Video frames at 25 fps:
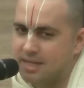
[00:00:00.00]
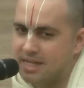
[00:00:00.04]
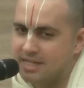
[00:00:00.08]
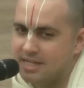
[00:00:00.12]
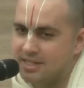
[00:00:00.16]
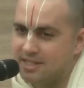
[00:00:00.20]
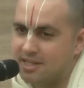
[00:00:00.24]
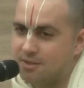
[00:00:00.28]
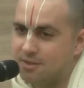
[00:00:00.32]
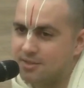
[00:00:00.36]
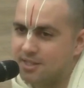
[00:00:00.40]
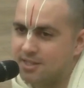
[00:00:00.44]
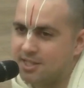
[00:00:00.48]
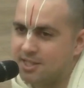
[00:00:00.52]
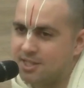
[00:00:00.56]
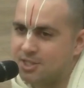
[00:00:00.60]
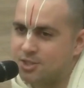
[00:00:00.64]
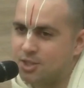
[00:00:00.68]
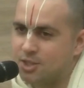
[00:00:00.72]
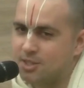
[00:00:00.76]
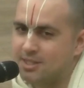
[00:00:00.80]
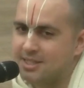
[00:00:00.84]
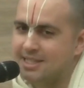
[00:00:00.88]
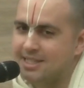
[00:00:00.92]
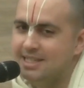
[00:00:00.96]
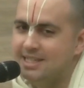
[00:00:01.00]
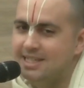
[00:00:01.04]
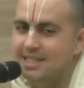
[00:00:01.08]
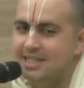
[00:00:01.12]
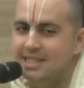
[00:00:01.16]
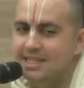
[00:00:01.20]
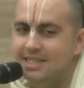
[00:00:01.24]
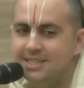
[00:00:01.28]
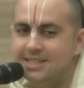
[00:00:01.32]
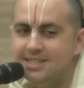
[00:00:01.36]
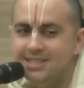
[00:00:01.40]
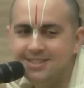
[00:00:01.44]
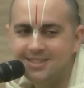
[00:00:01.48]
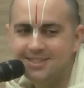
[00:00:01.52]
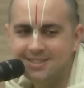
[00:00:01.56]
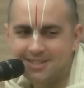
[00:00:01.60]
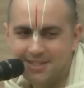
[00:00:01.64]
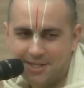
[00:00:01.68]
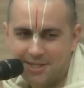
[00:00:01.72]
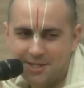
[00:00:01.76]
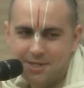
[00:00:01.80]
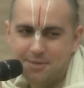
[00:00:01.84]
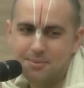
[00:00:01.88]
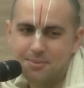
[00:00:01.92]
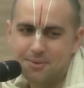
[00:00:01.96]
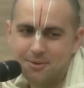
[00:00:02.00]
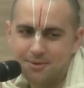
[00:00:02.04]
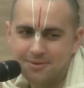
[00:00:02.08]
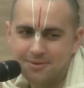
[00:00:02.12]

now that he's not needing anymore.